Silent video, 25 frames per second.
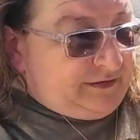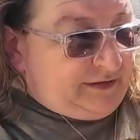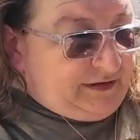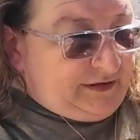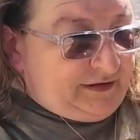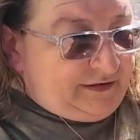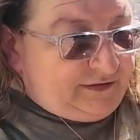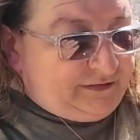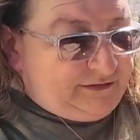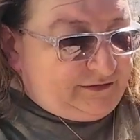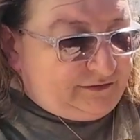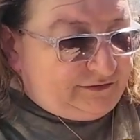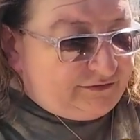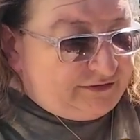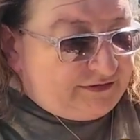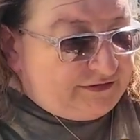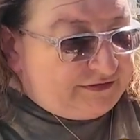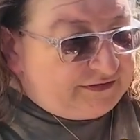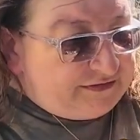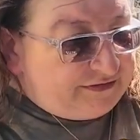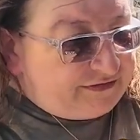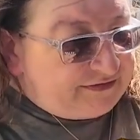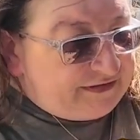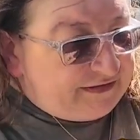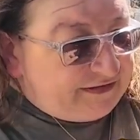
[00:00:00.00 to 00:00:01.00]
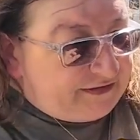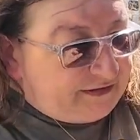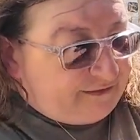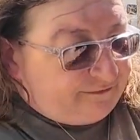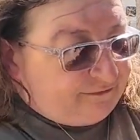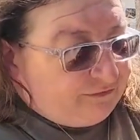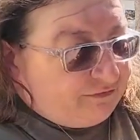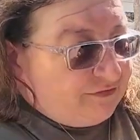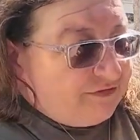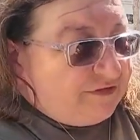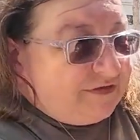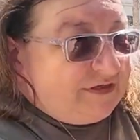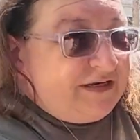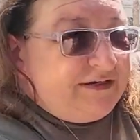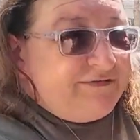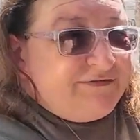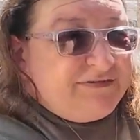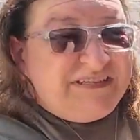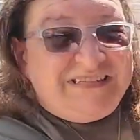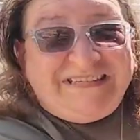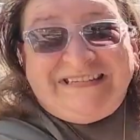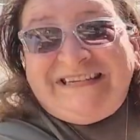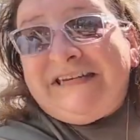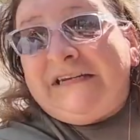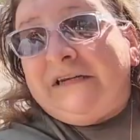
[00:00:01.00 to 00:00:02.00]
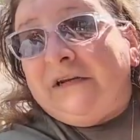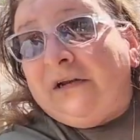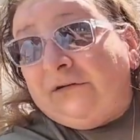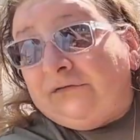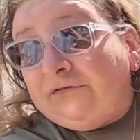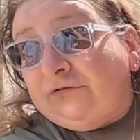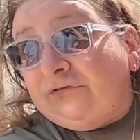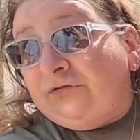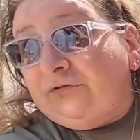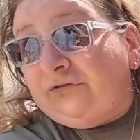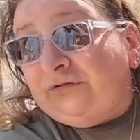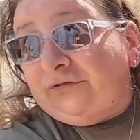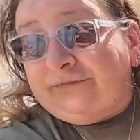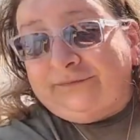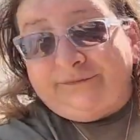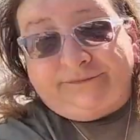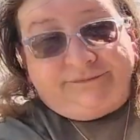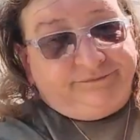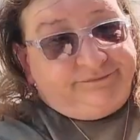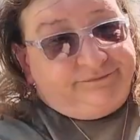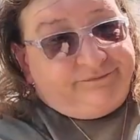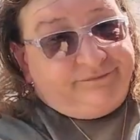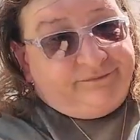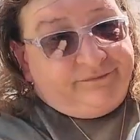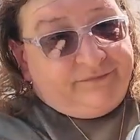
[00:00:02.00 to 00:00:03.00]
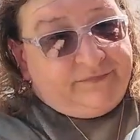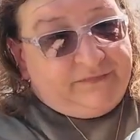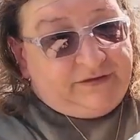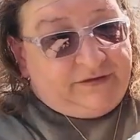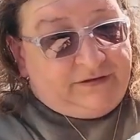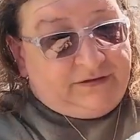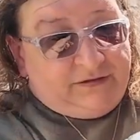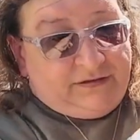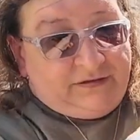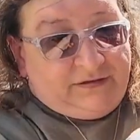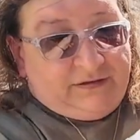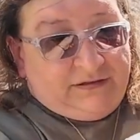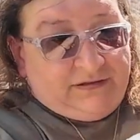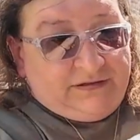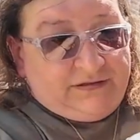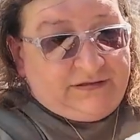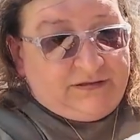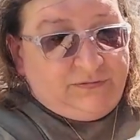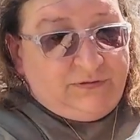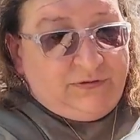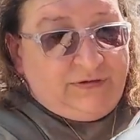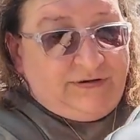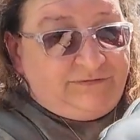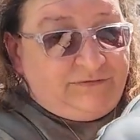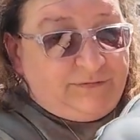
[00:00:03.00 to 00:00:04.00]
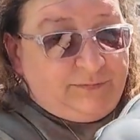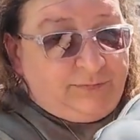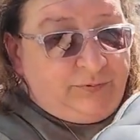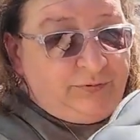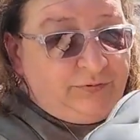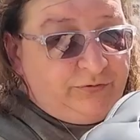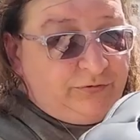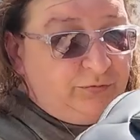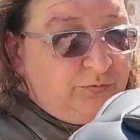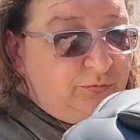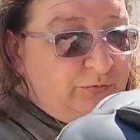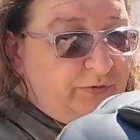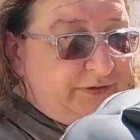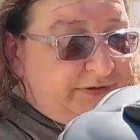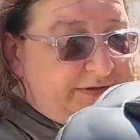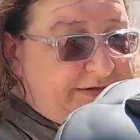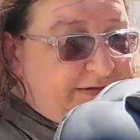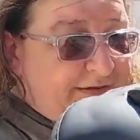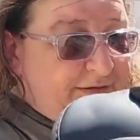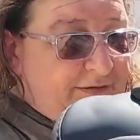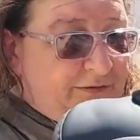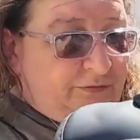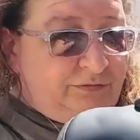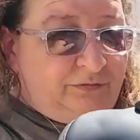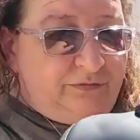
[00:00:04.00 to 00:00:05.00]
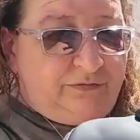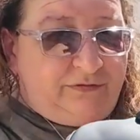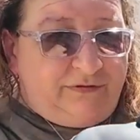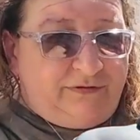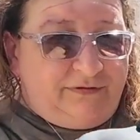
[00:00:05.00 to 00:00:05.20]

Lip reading: And it's a seat cover inside of a seat cover. So we're going to have to pull one out.